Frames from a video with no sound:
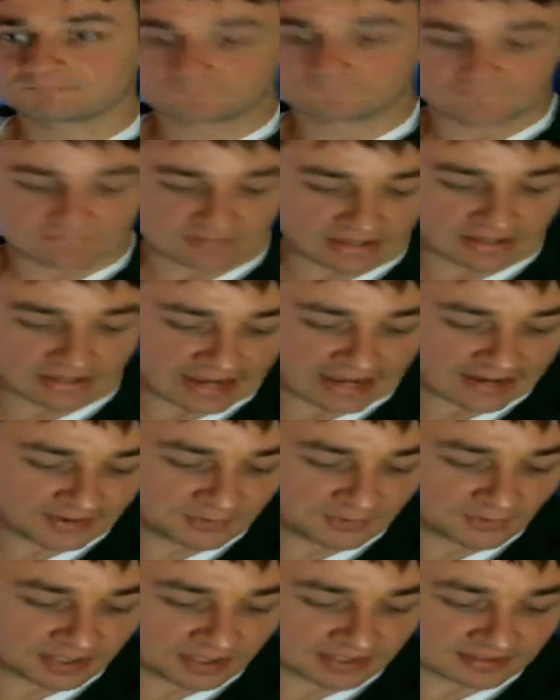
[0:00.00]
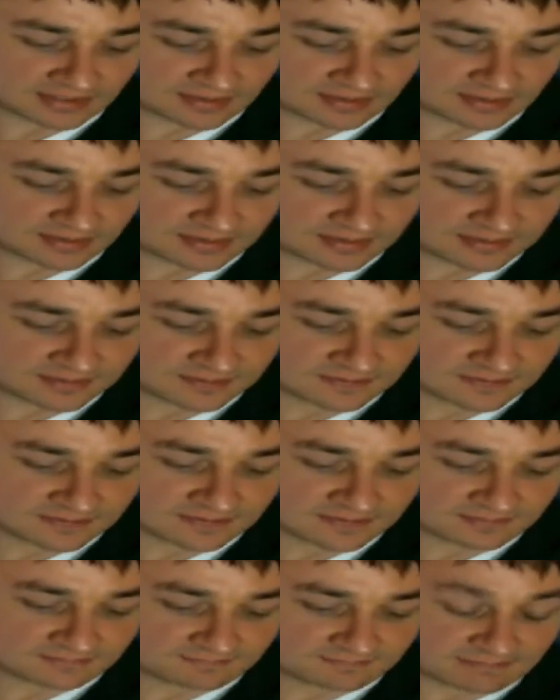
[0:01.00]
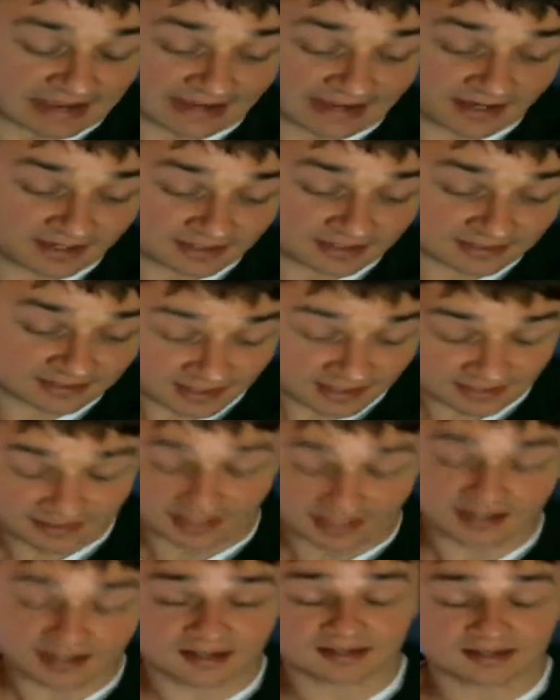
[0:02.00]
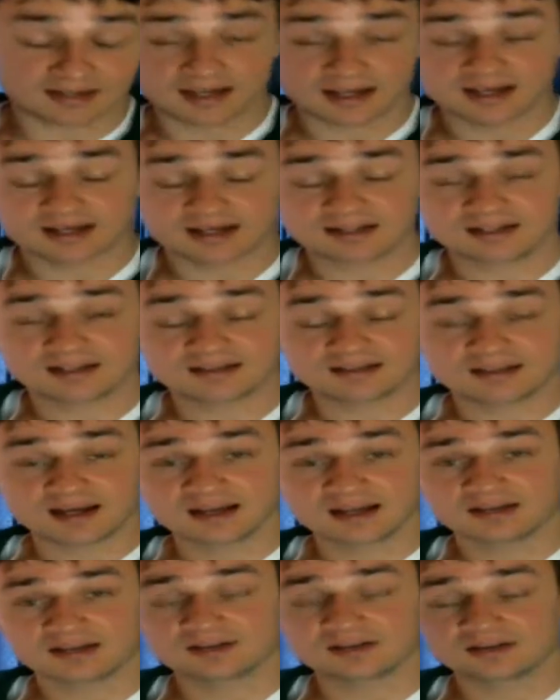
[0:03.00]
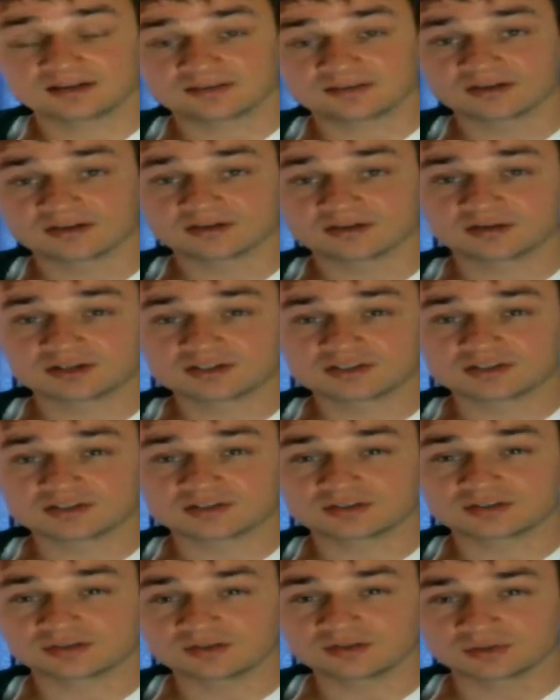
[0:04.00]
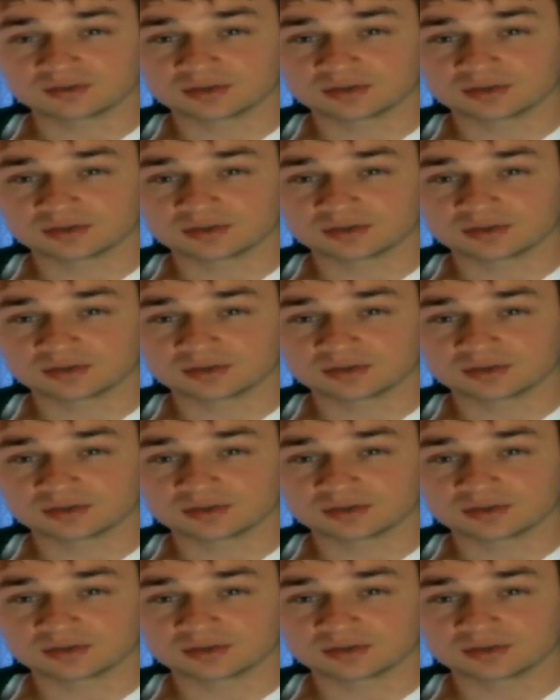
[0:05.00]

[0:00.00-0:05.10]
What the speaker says: Now, how do I gotta take that into consideration too,